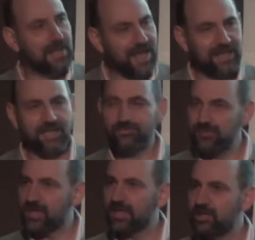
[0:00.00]
planning
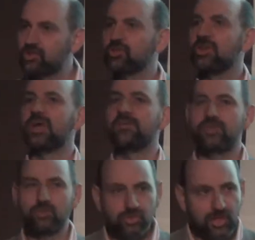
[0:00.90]
phase,
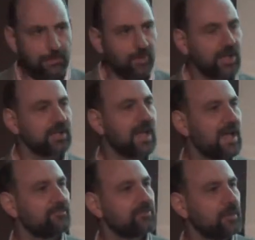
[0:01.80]
and you separate
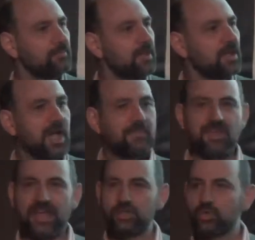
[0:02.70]
that from
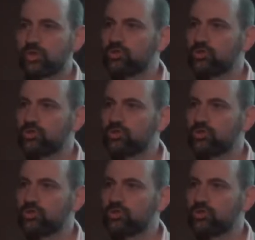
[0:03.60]
the actual